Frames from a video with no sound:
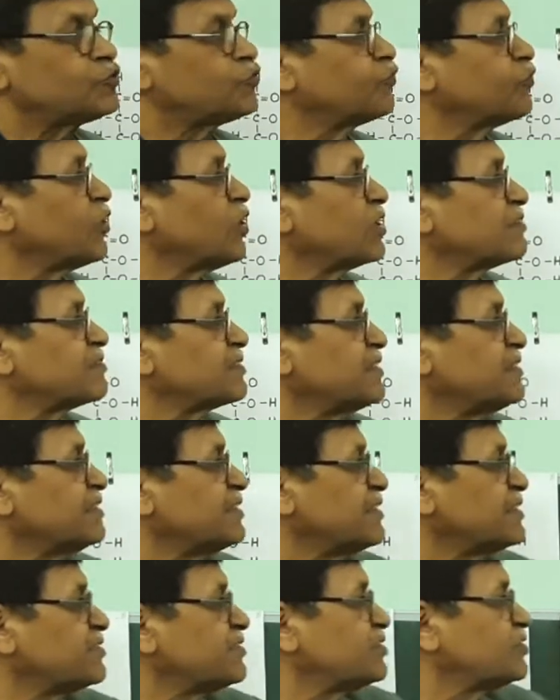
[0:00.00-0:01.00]
for
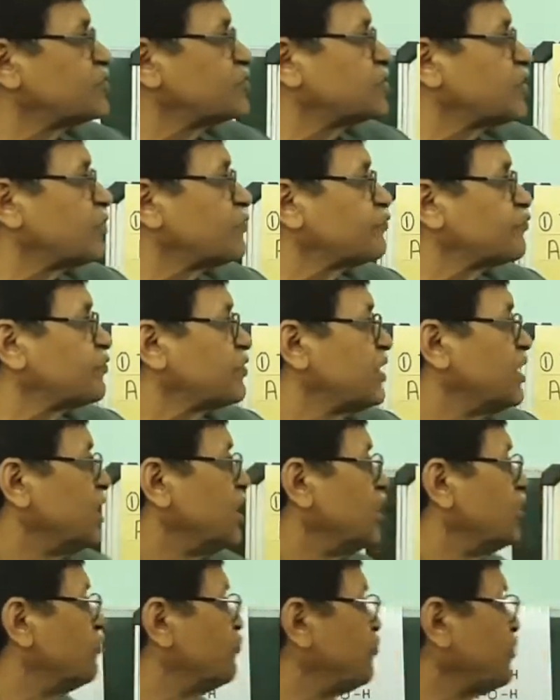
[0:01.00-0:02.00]
synthesis of
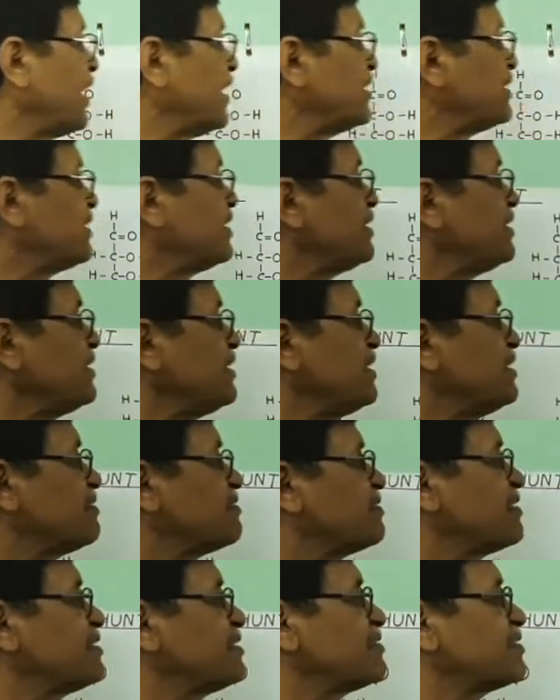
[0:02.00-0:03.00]
fatty
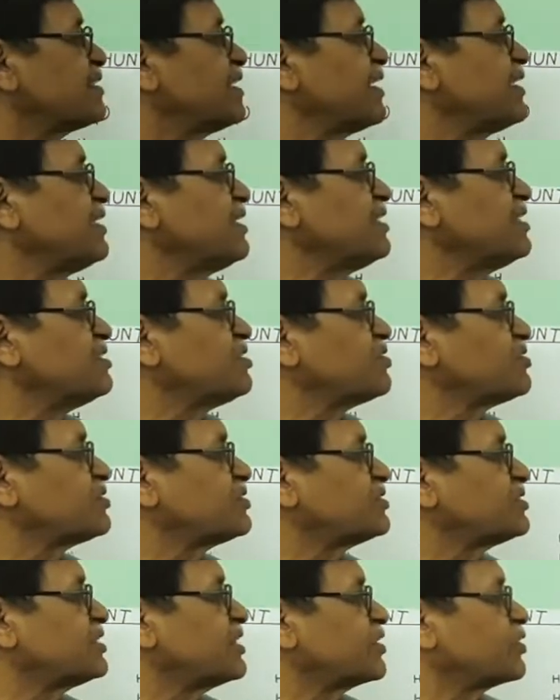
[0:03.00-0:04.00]
acids and
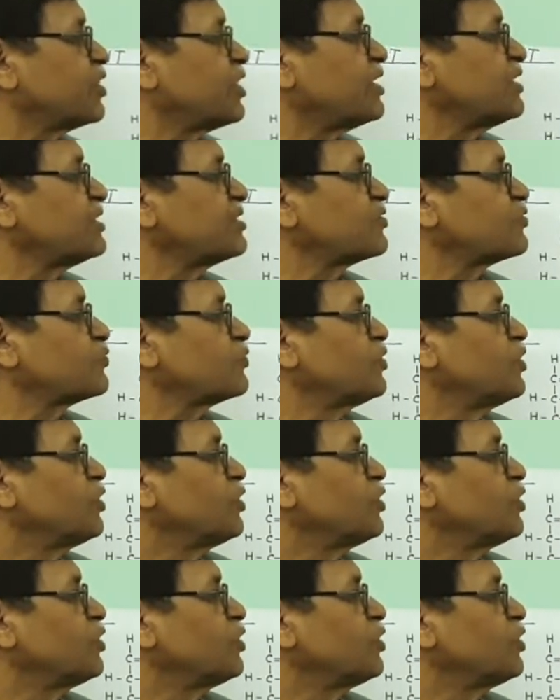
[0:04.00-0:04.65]
steroids